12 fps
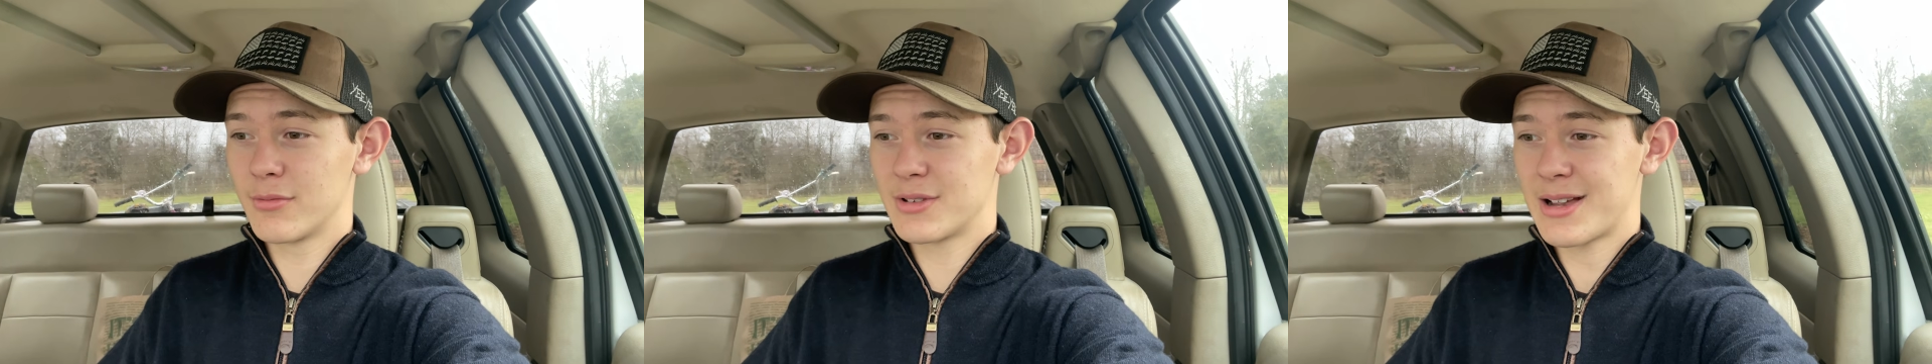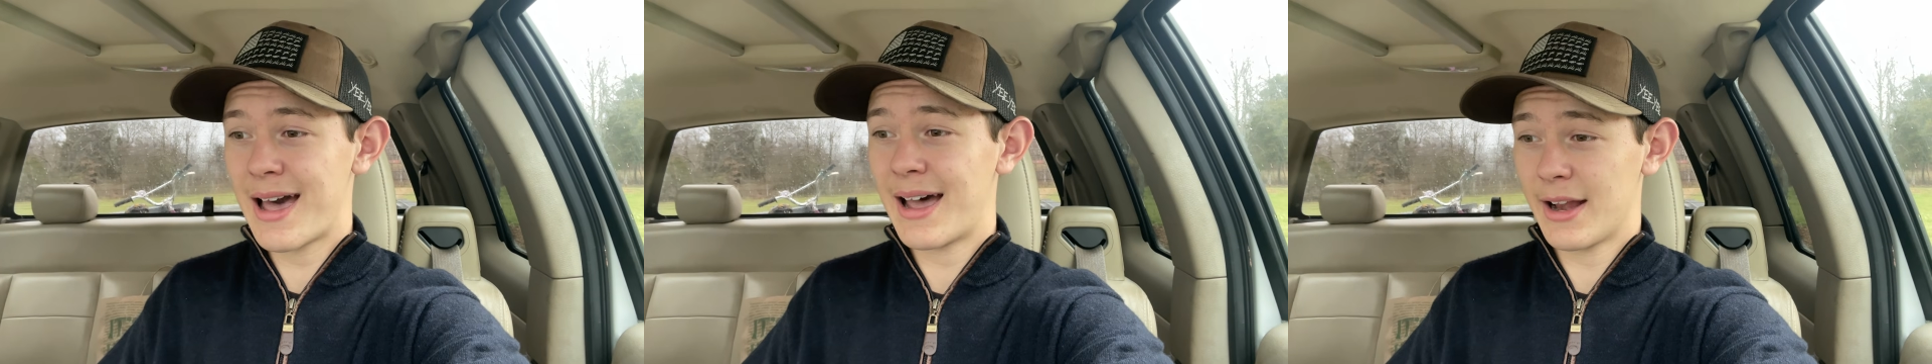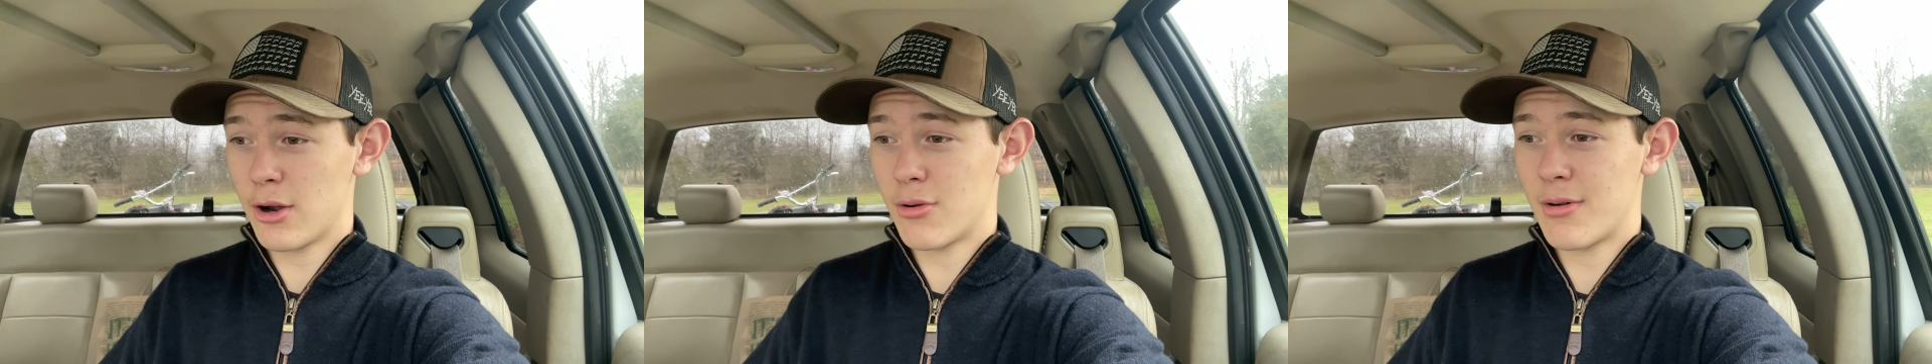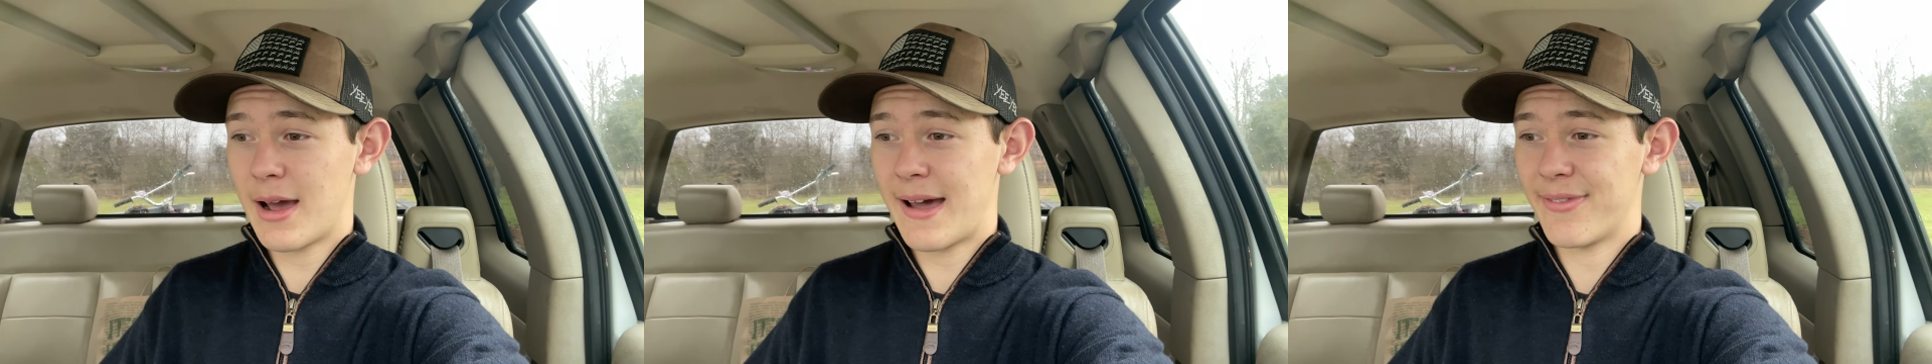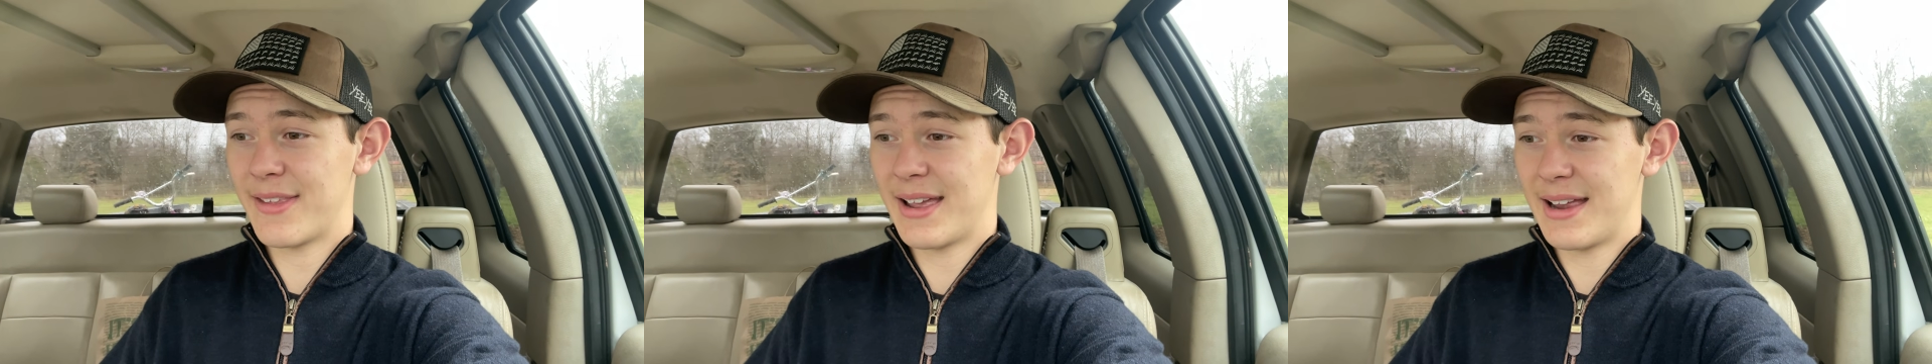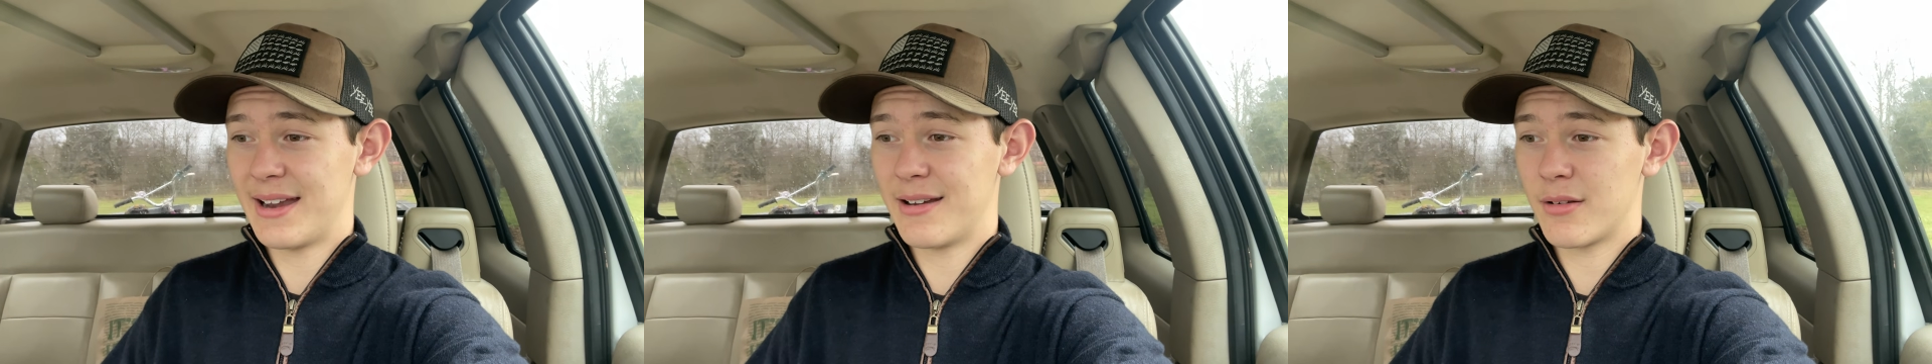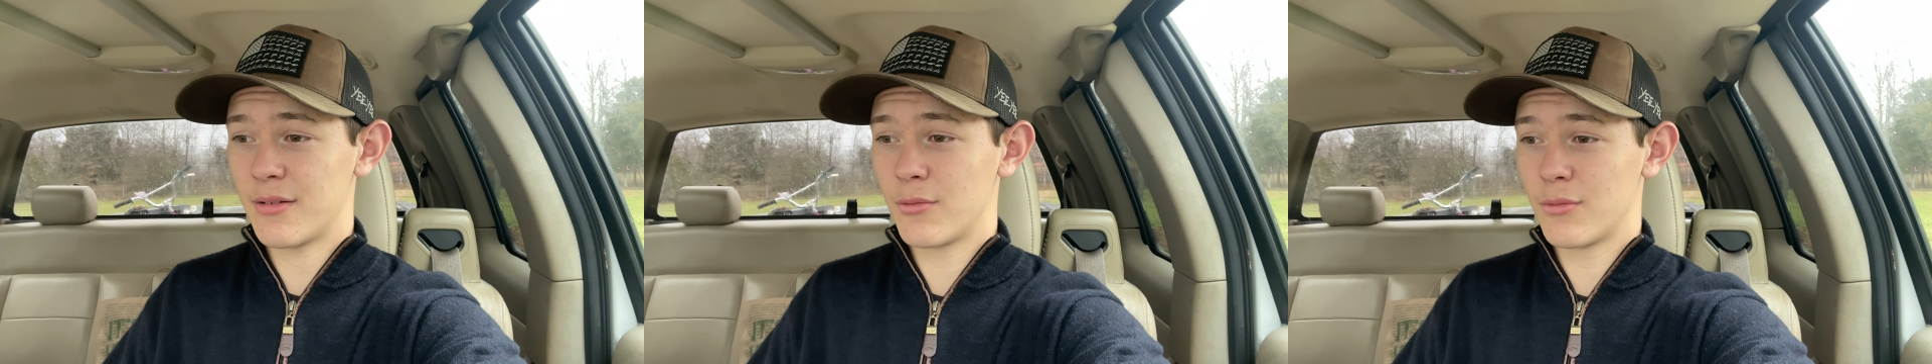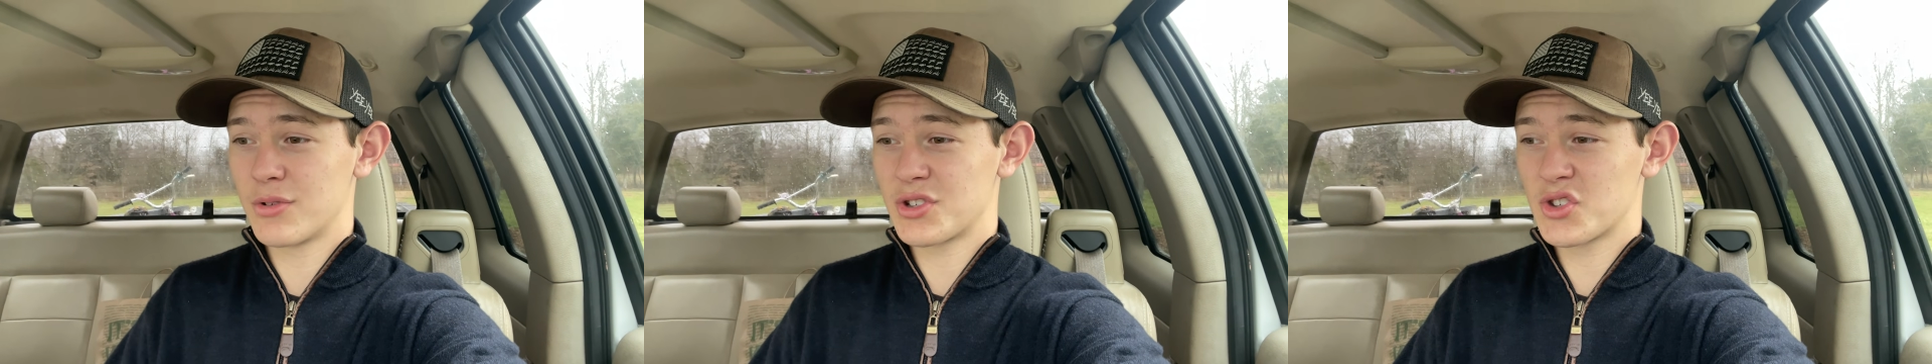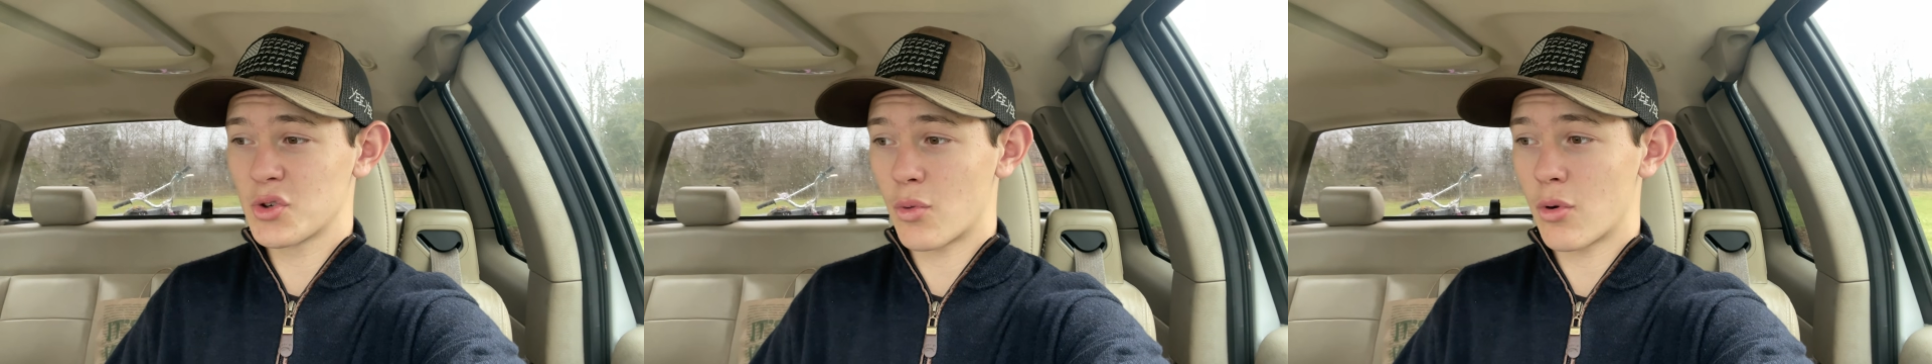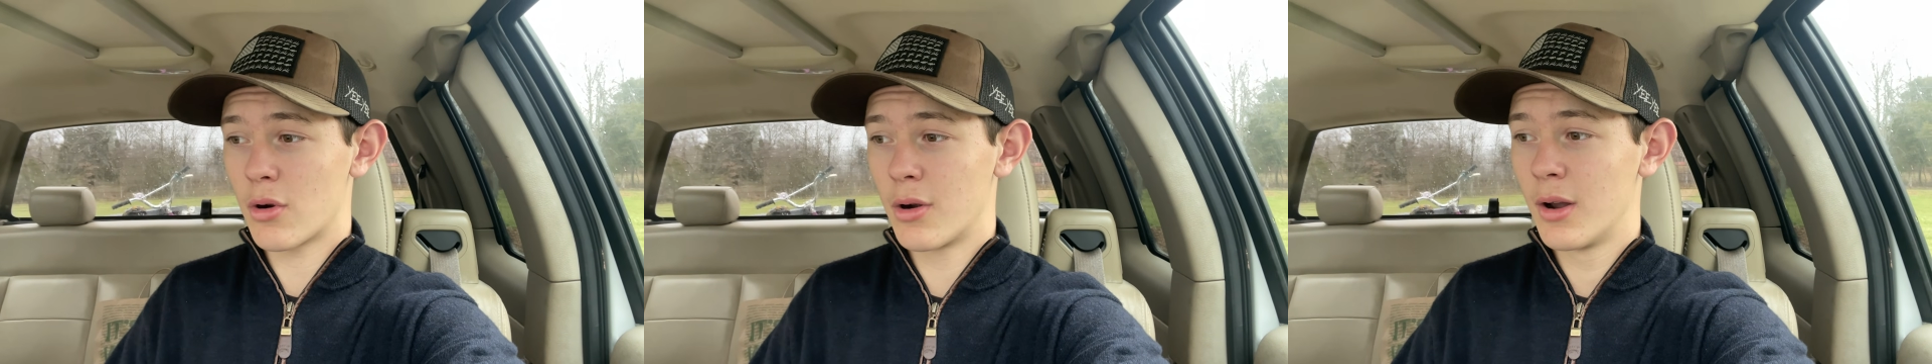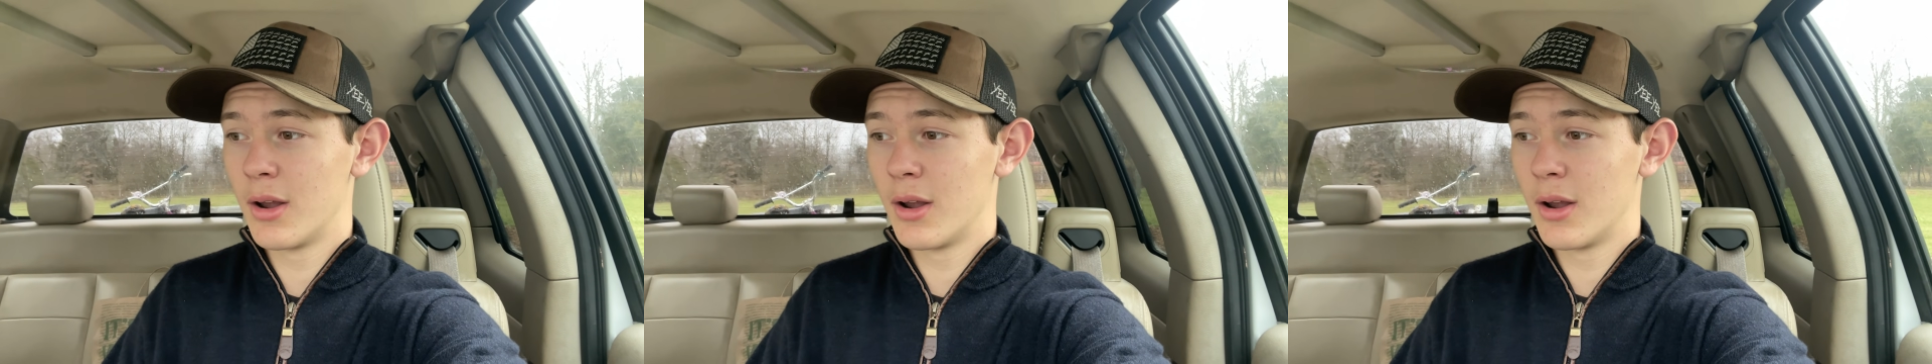tired at the end, was sore.